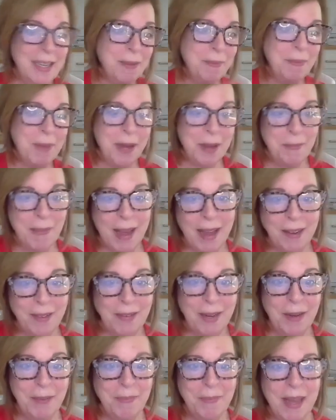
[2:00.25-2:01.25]
up my
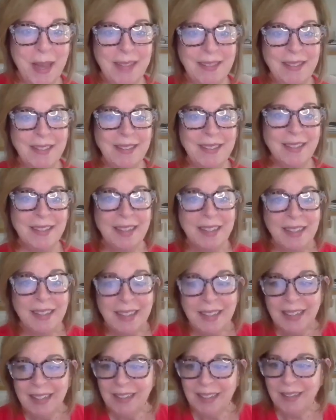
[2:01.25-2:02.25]
background mess.
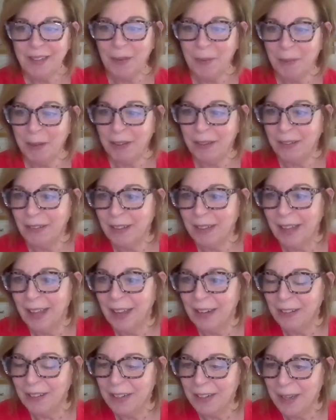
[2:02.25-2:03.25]
So I'm a little
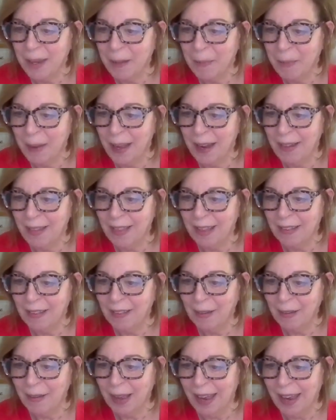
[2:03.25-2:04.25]
cluttered, but
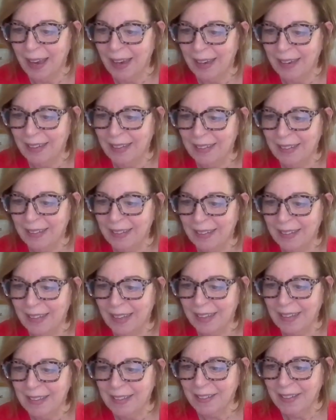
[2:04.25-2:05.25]
that's okay.
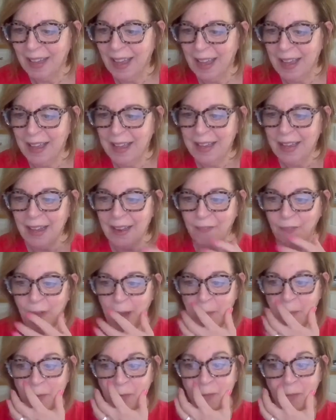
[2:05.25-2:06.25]
That's okay. Get
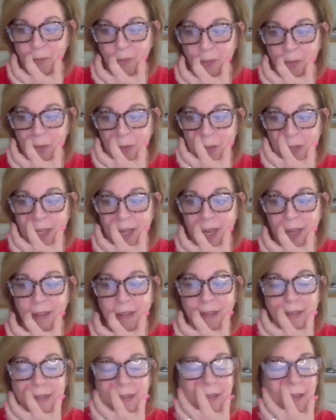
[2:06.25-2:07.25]
fiber from food.
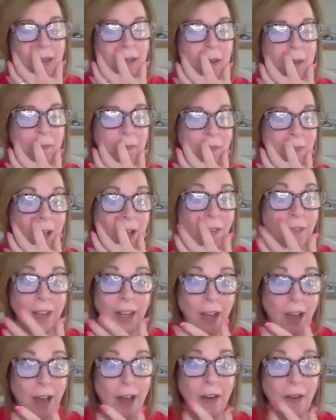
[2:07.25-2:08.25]
Yes.
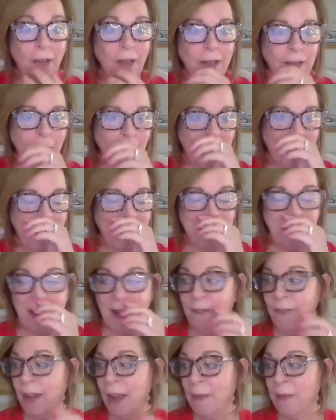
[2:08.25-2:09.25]
Avocado, that's where I get
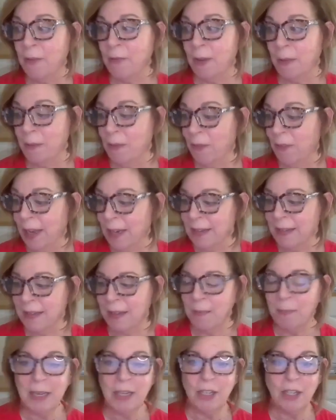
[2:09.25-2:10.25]
my fiber from. In fact, it's
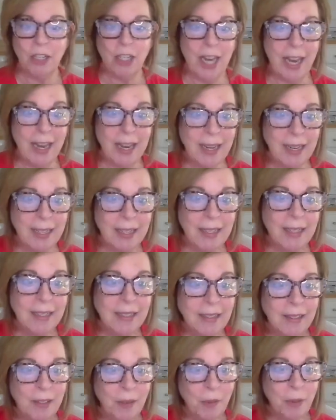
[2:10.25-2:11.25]
in my shake,
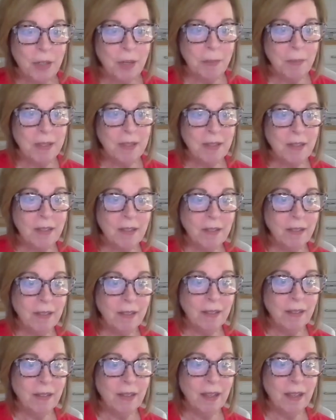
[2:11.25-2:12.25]
which I'm still
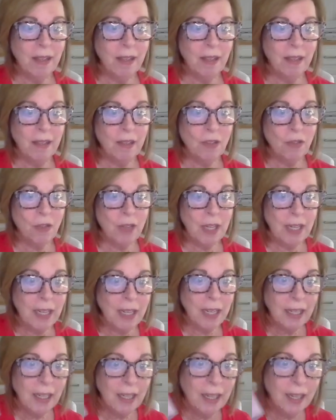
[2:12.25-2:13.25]

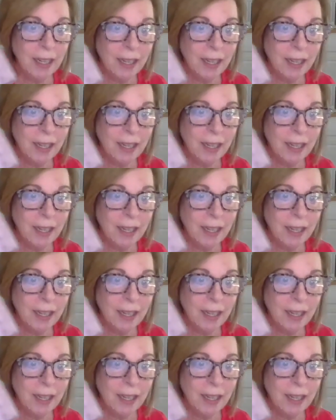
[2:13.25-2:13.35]
drinking.